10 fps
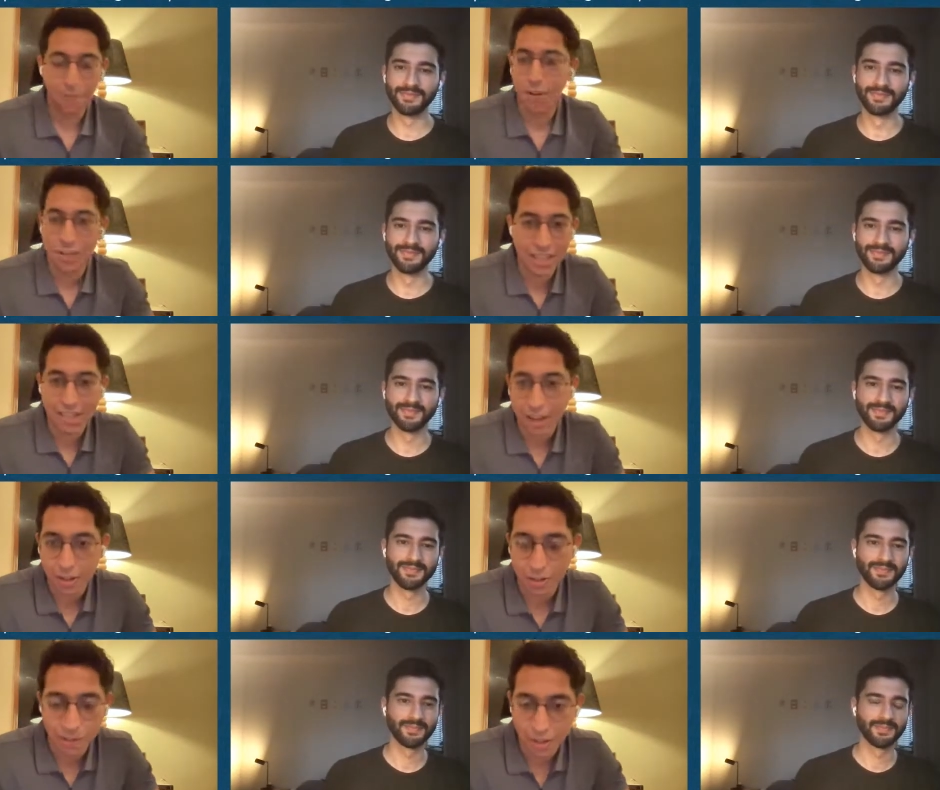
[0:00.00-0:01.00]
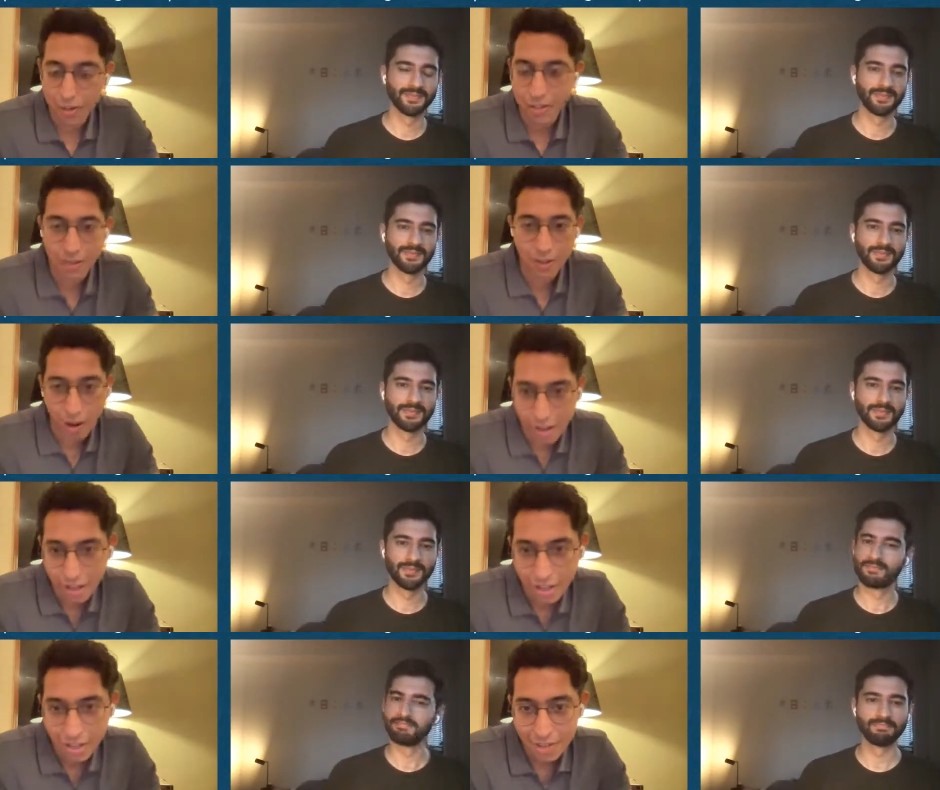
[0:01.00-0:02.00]
Speaker 1: this if it drains out of your fingers it's
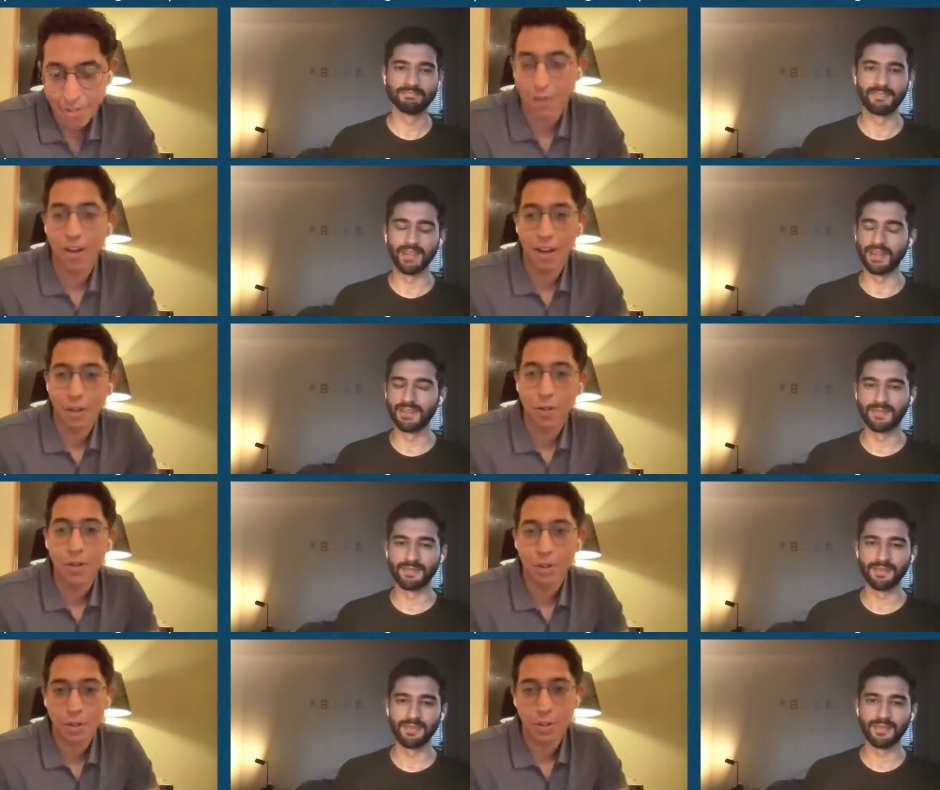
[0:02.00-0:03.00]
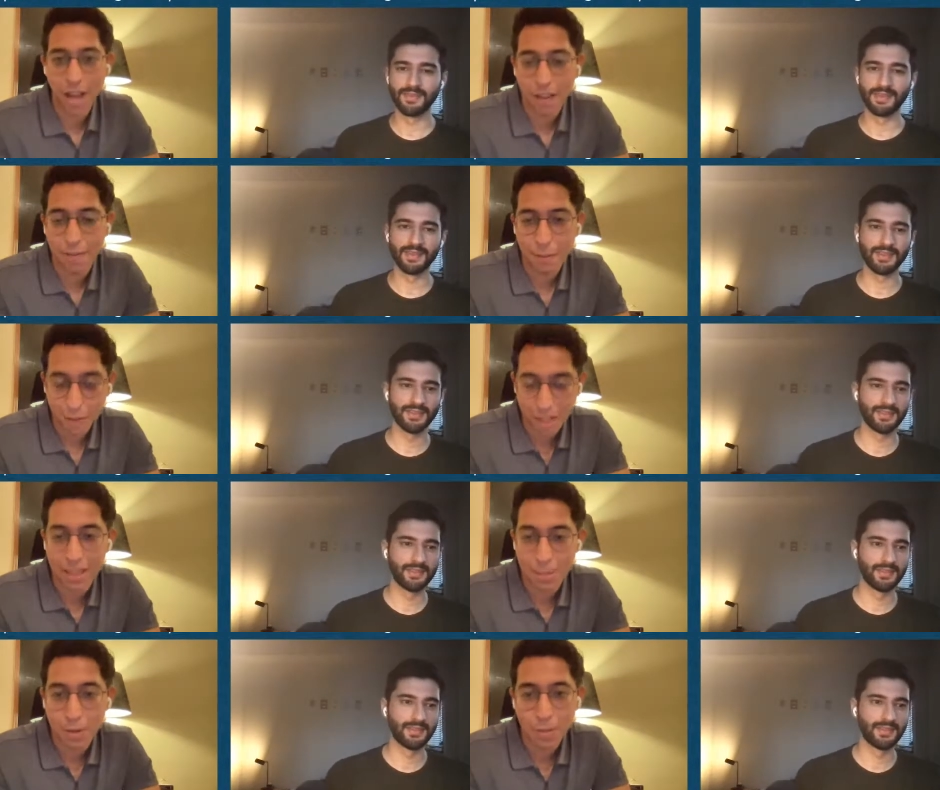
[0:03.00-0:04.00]
gone so you got to do what you have
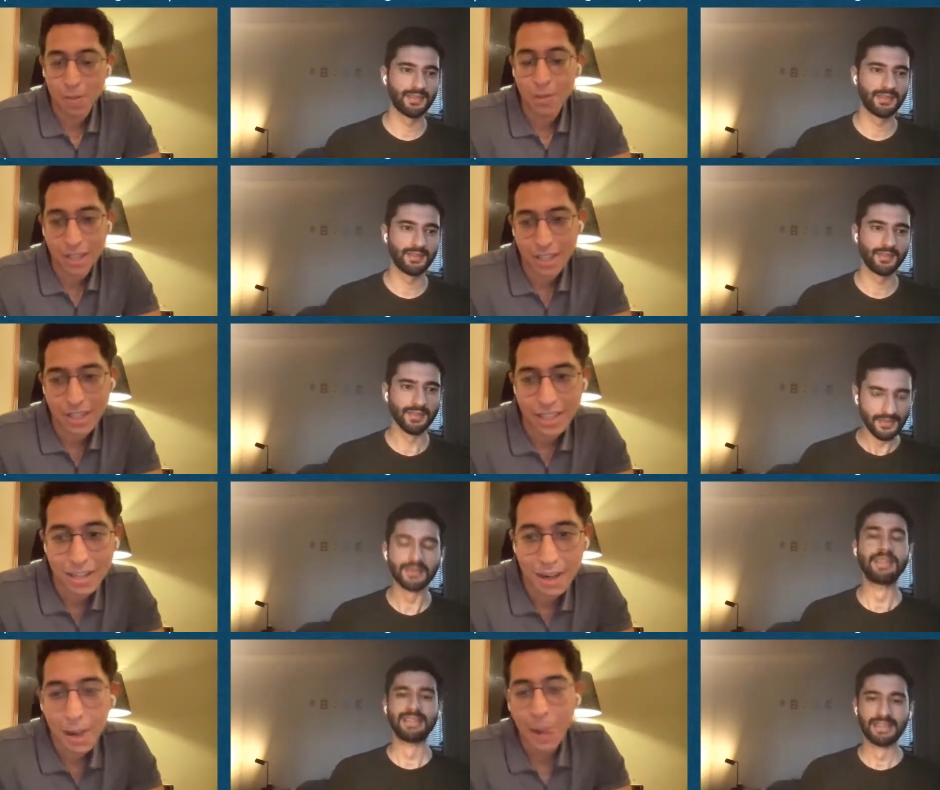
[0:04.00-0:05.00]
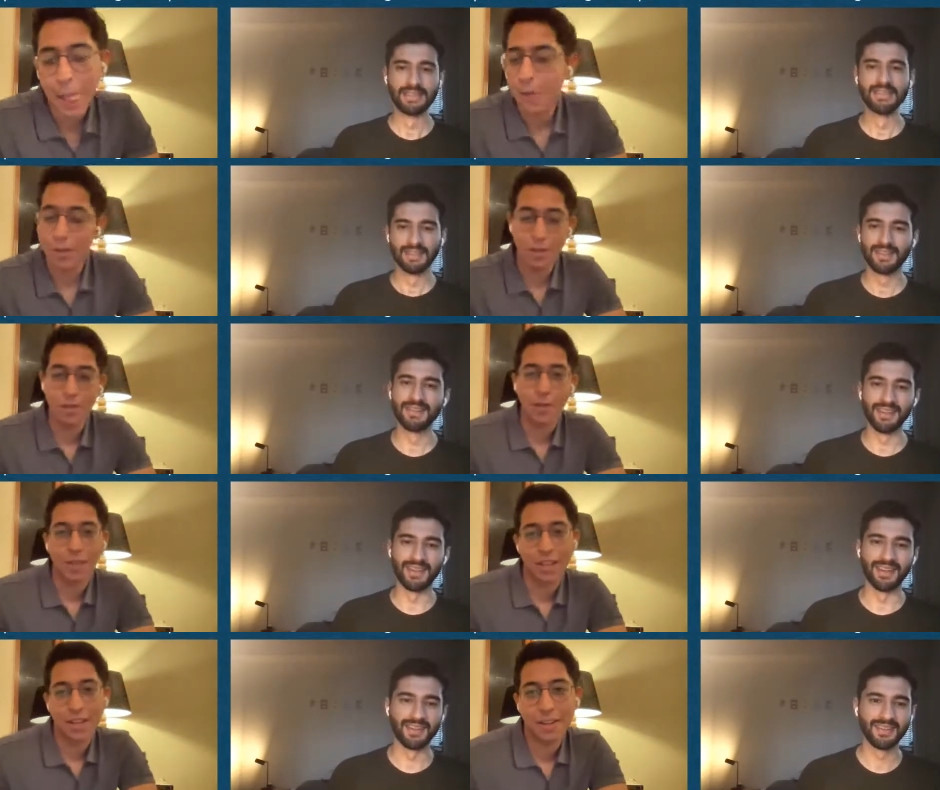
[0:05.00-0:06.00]
in the moment with it what's your view
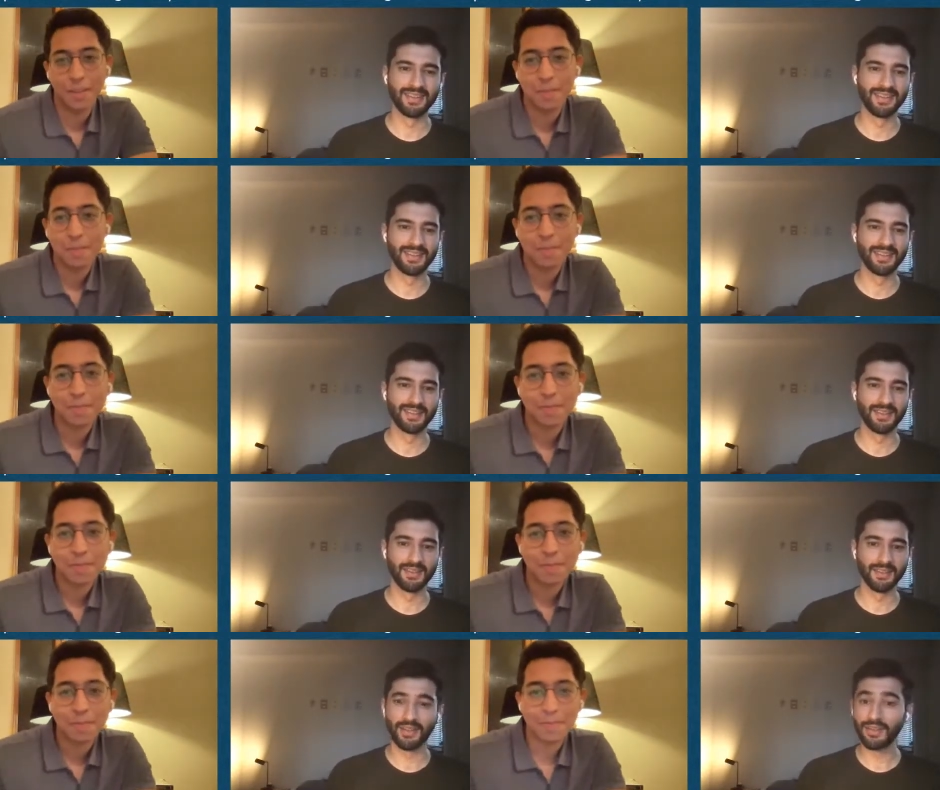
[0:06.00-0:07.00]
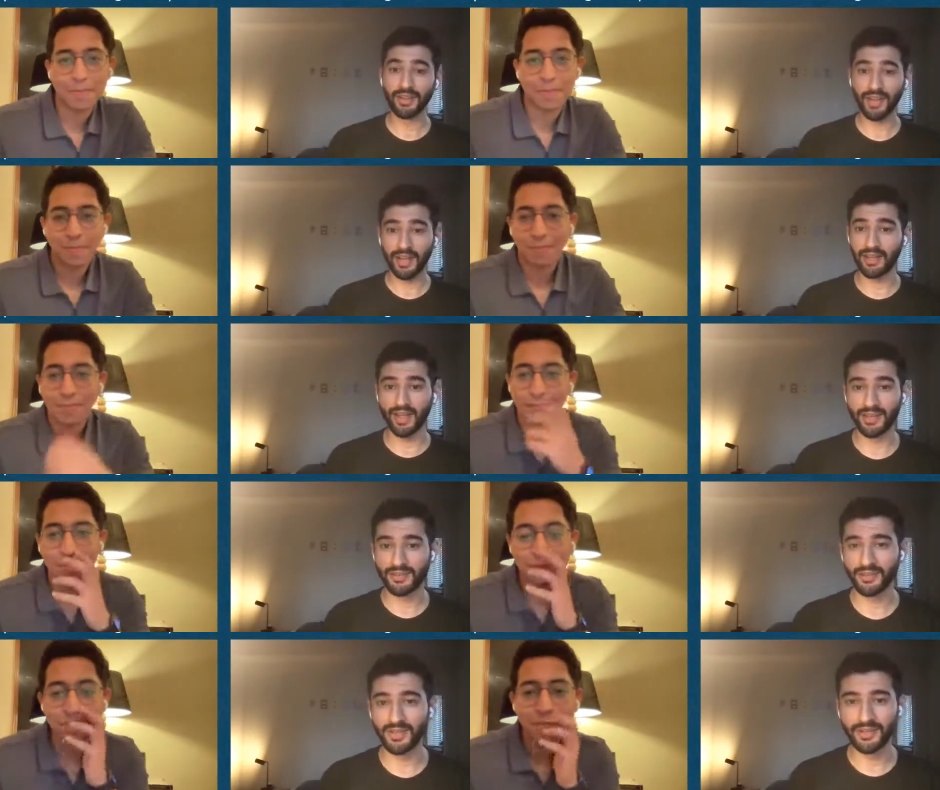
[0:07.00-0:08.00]
yeah. on
Speaker 2: that no you I, I
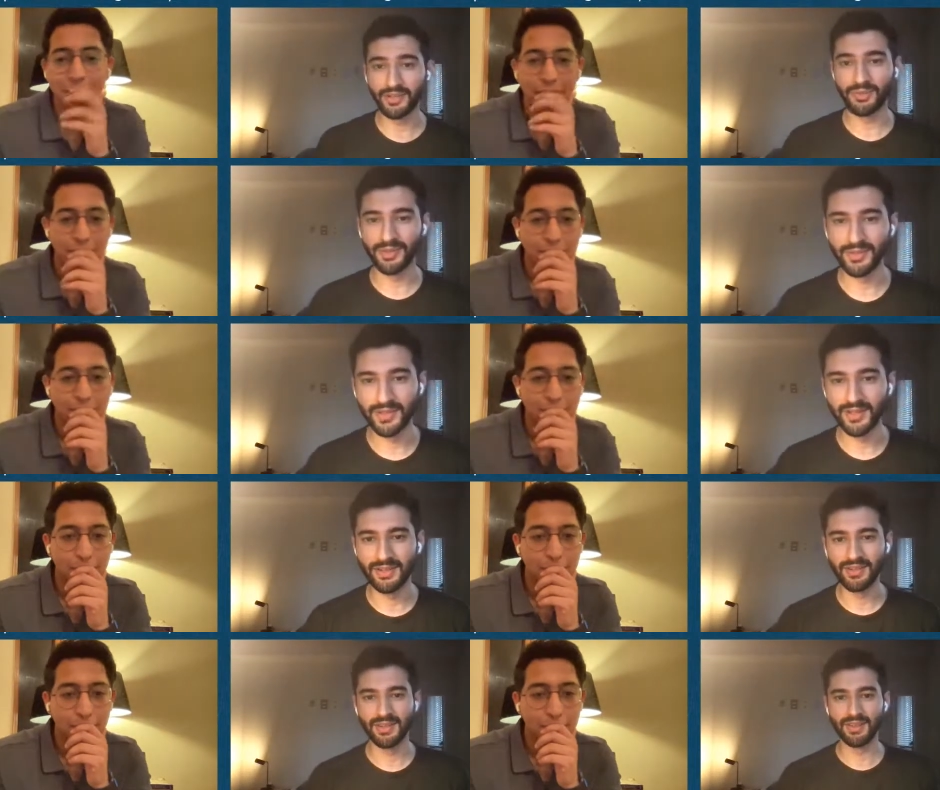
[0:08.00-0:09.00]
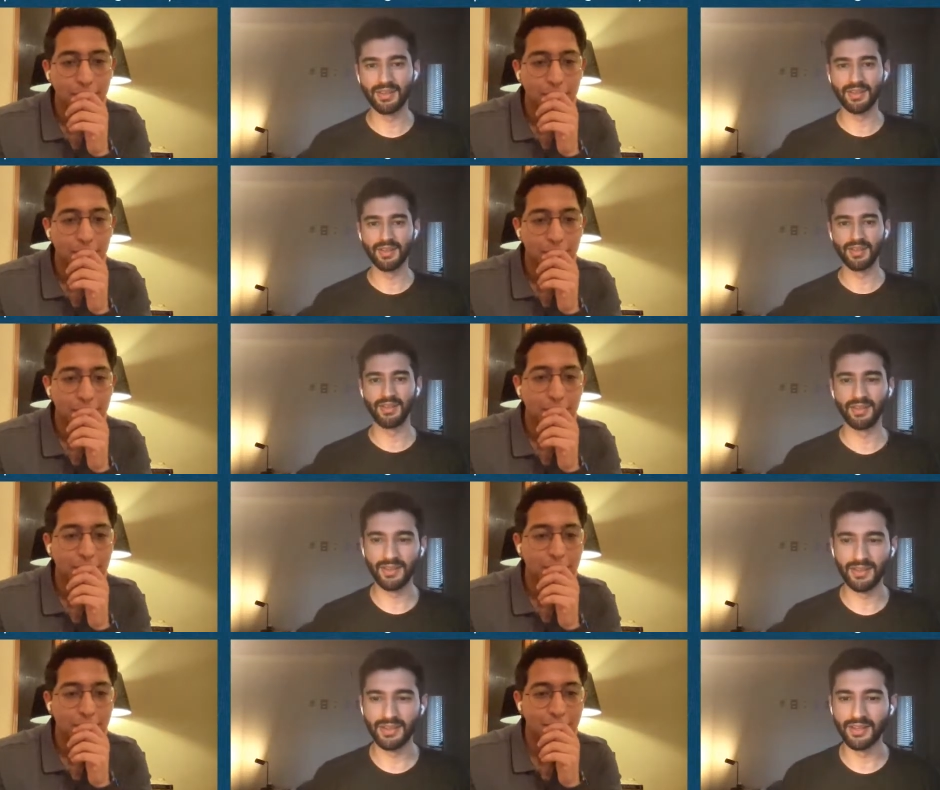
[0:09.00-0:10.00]
totally agree with what you said in in,
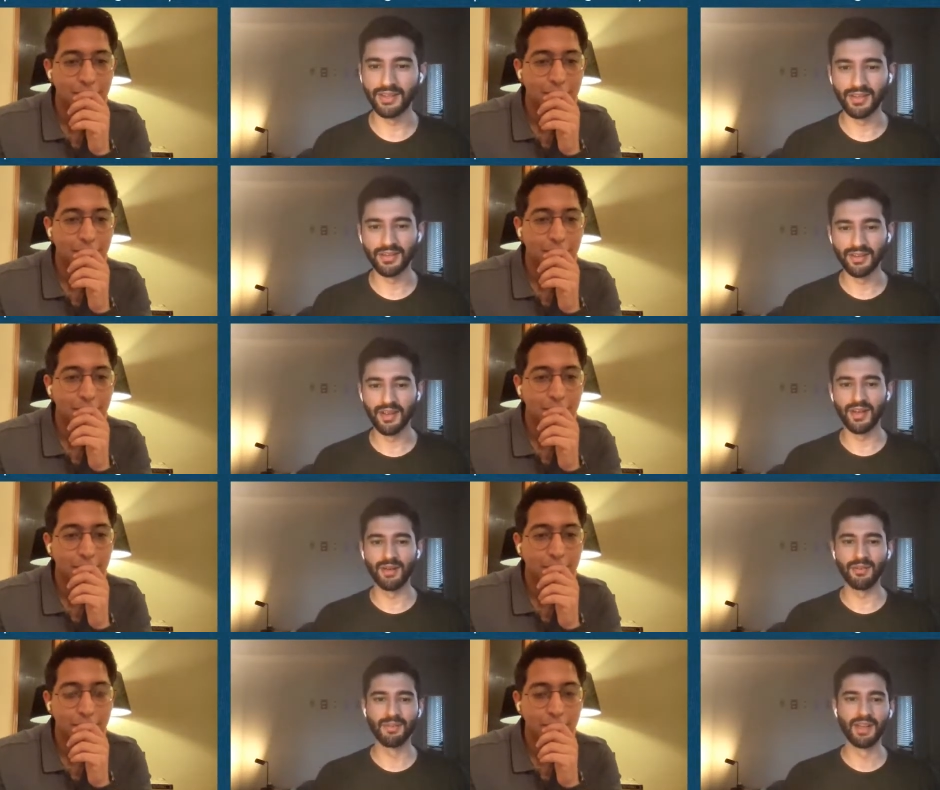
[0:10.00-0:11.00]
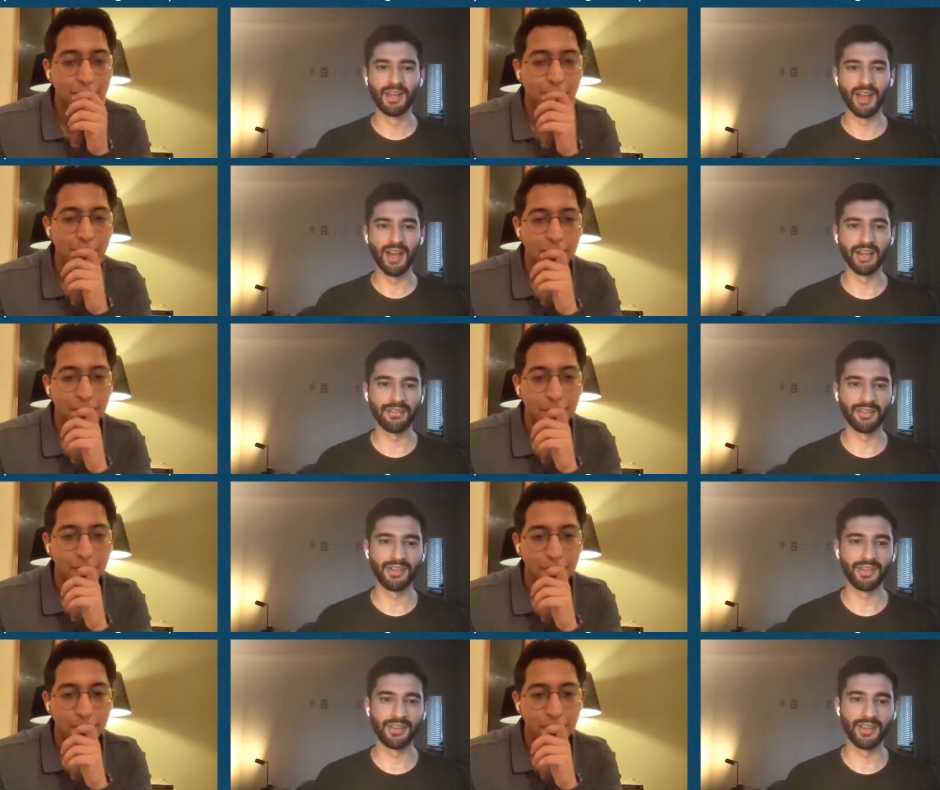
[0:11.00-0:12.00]
in the end there um I definitely